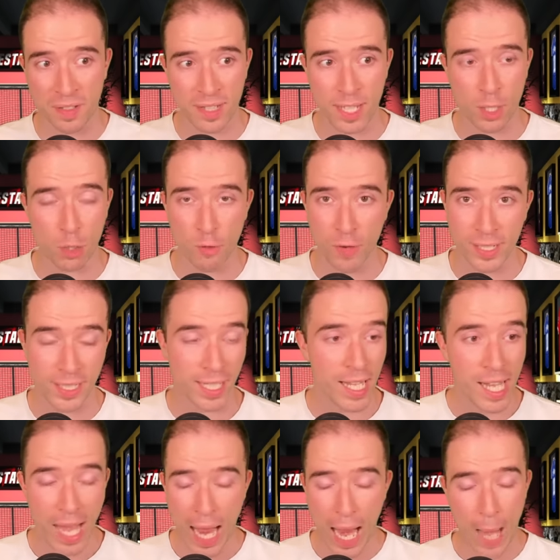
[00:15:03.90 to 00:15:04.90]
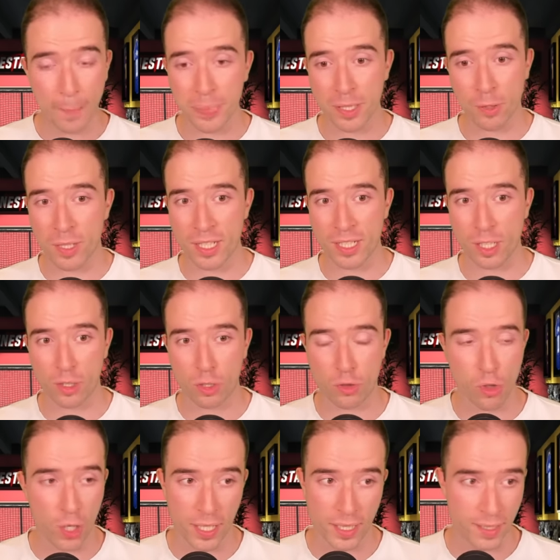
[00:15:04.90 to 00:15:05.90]
League already. Absolutely
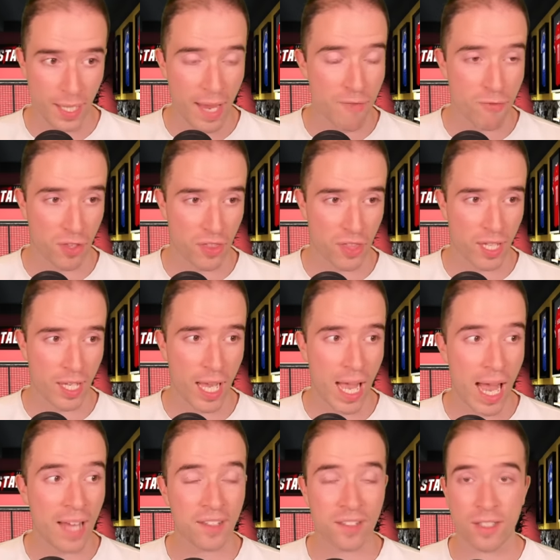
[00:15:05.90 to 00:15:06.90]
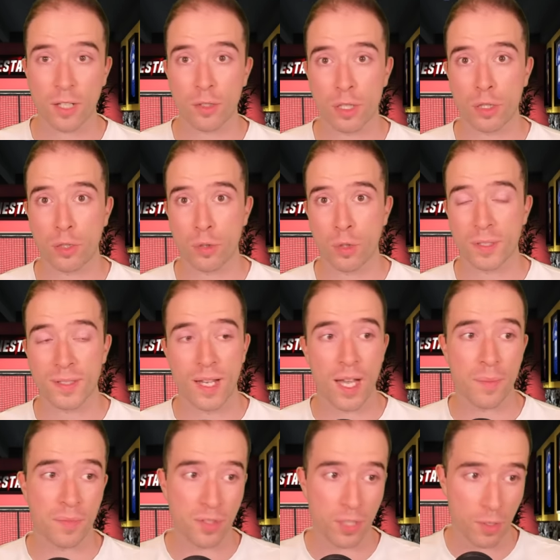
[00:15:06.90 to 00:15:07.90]
destroyed everything at such a short
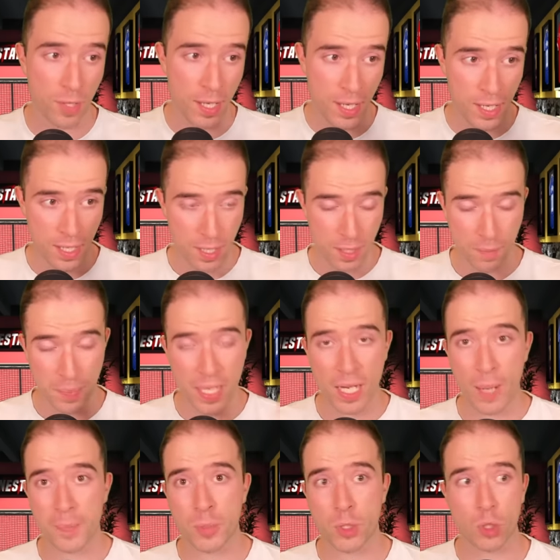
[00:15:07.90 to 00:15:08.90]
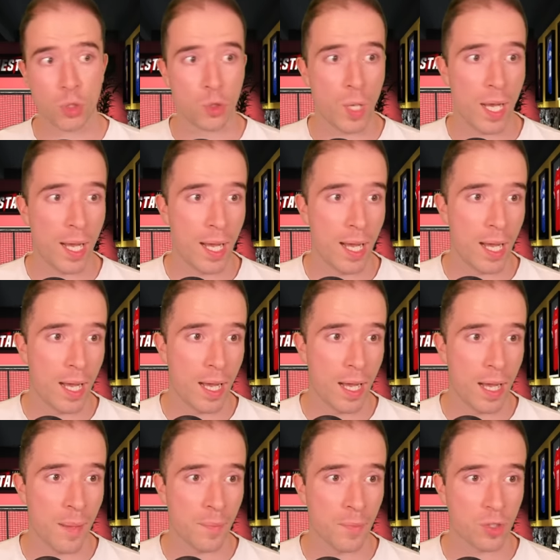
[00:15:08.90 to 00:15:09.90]
time. So big up to
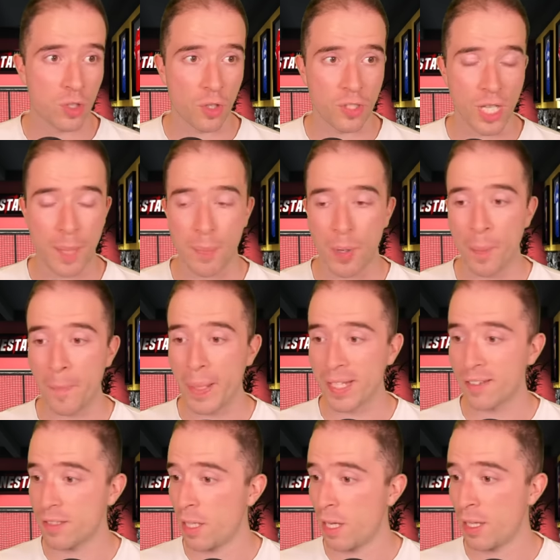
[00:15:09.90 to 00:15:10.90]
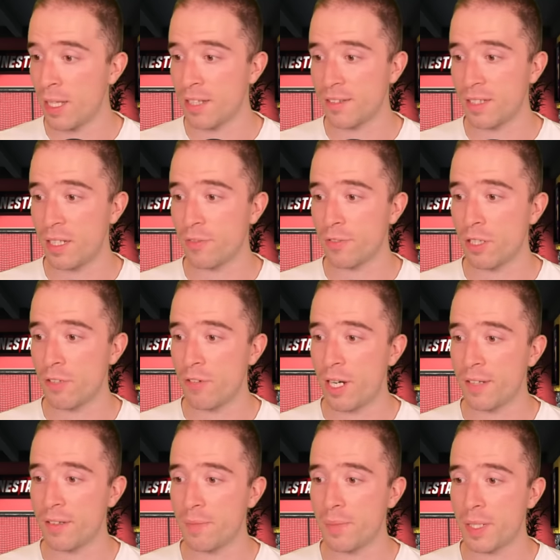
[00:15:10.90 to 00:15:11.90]
Sonia Bonpasta, and let's see if she
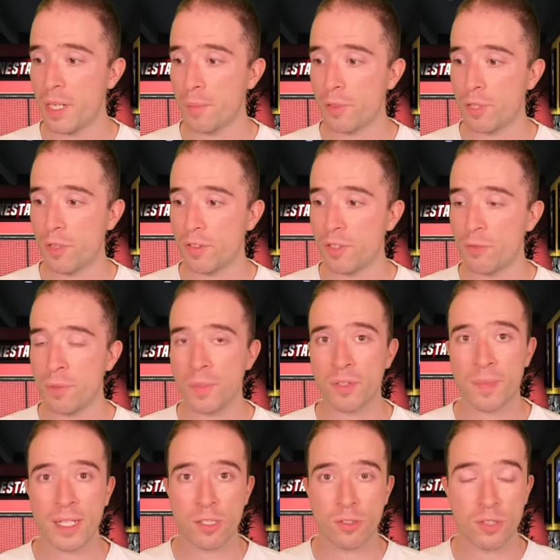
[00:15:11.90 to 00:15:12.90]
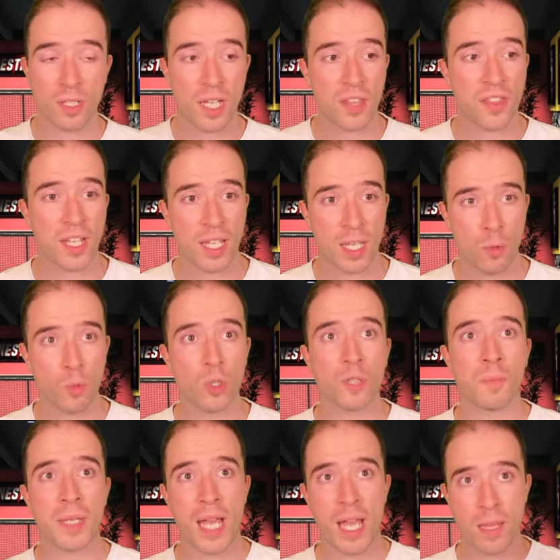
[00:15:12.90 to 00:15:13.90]
arrives and becomes Chelsea women's manager. And I think it would
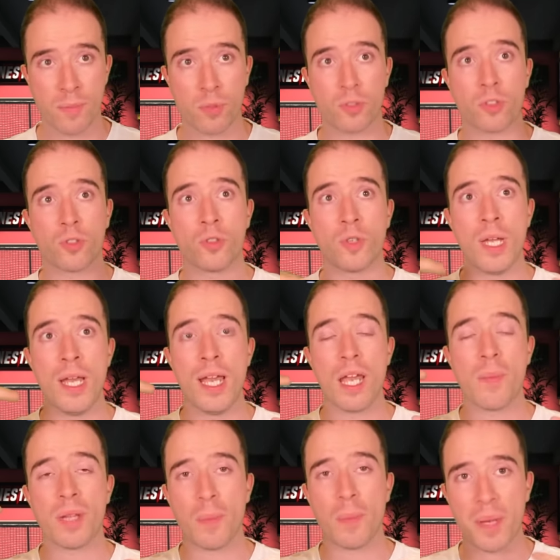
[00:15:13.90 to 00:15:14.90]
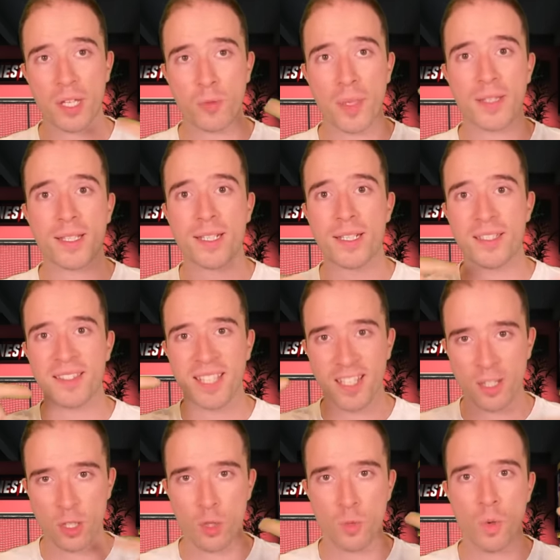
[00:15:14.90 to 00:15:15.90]
be able to, it'd be the best way to
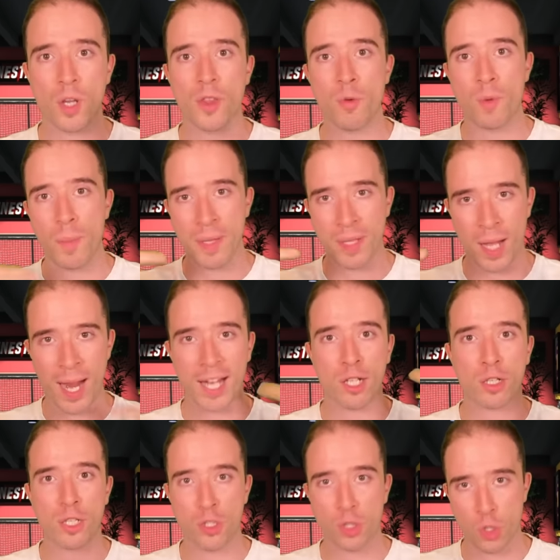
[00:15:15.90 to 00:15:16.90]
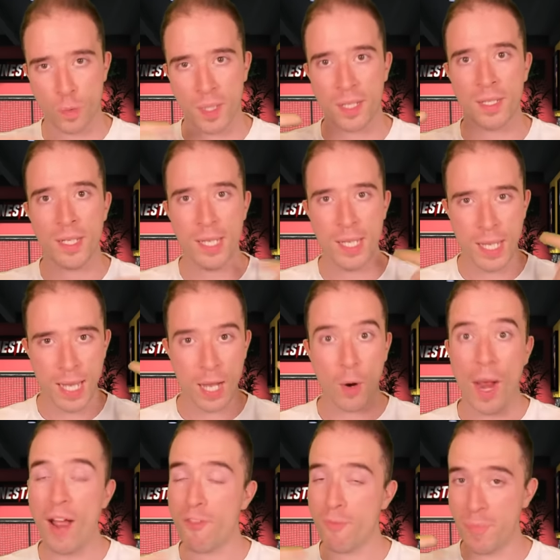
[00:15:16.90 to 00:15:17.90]
continue what the women are actually doing or
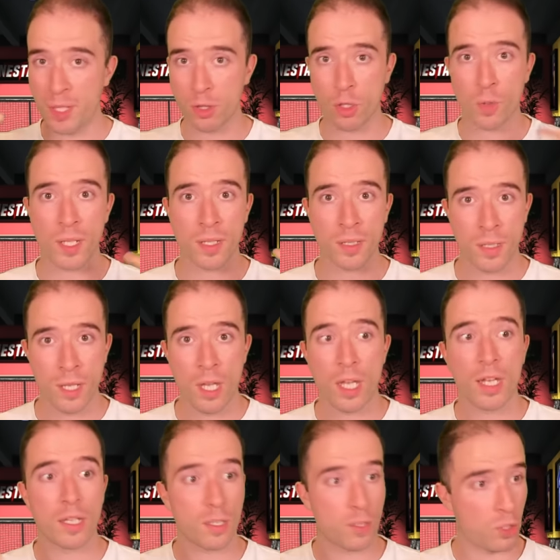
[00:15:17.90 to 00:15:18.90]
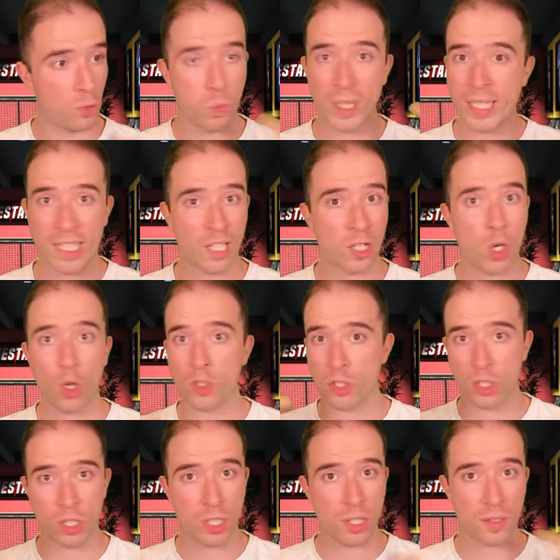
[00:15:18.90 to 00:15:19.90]
have been doing, is just winning
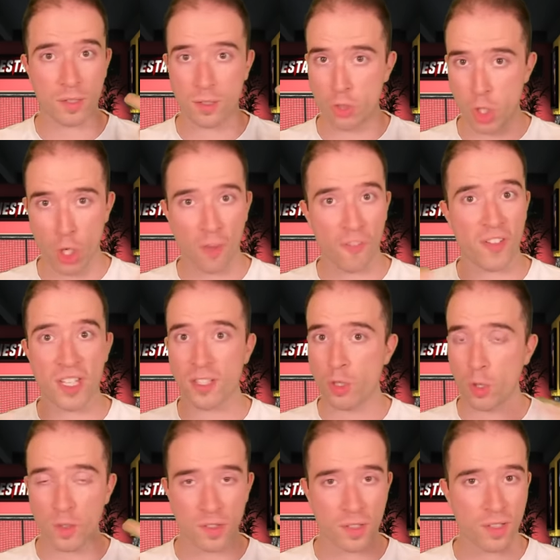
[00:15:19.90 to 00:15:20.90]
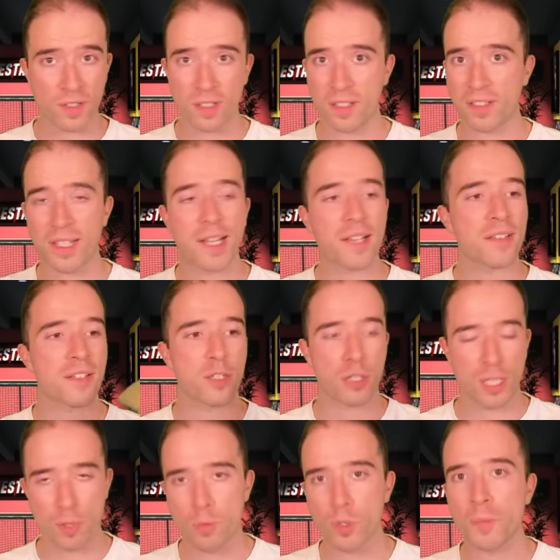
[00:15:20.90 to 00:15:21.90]
constant trophies, constant success.
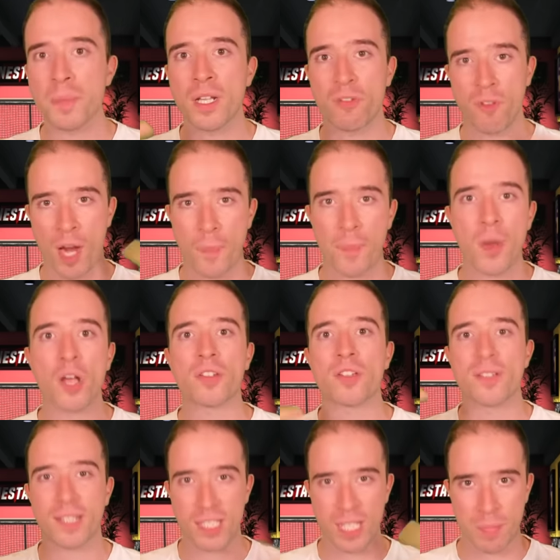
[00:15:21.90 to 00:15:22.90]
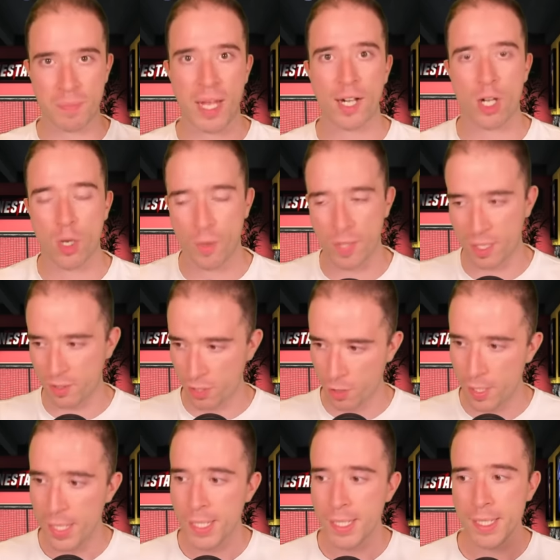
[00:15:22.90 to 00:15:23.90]
She would be the right person to keep that going. So
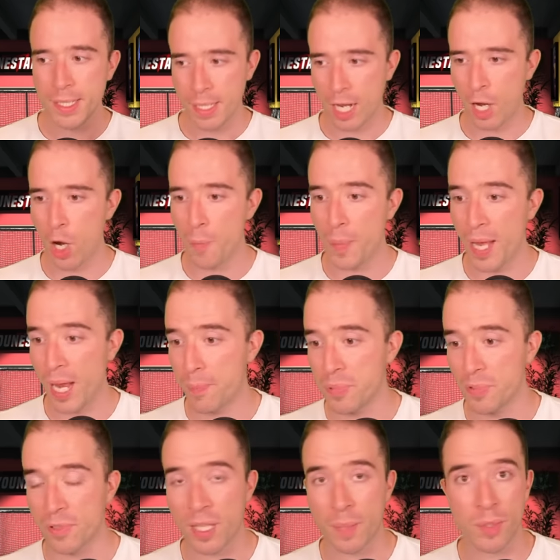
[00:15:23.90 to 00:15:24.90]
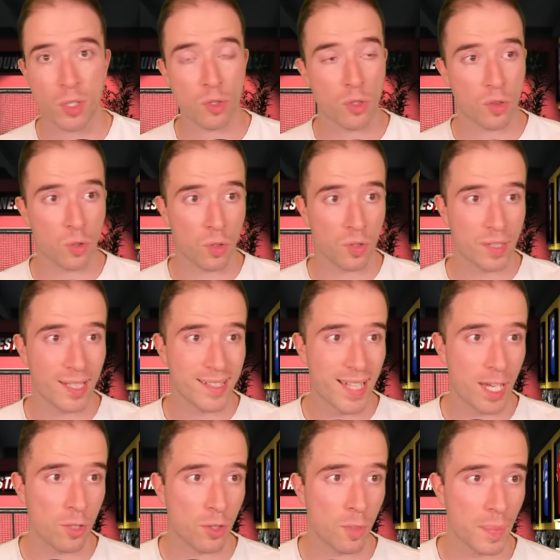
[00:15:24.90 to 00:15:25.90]
I hope it happens. Let me know your thoughts
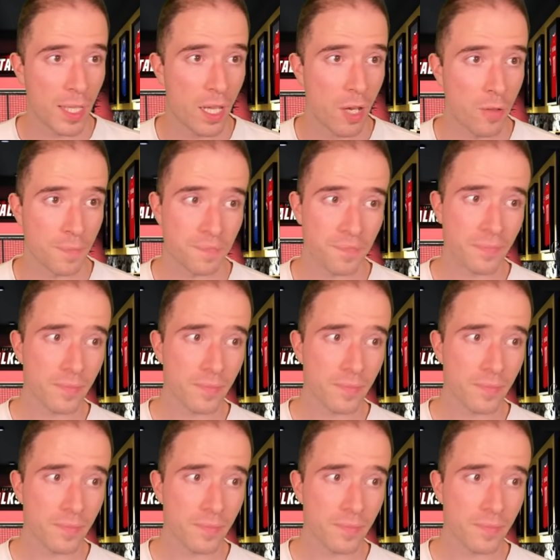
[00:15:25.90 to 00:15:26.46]
down below.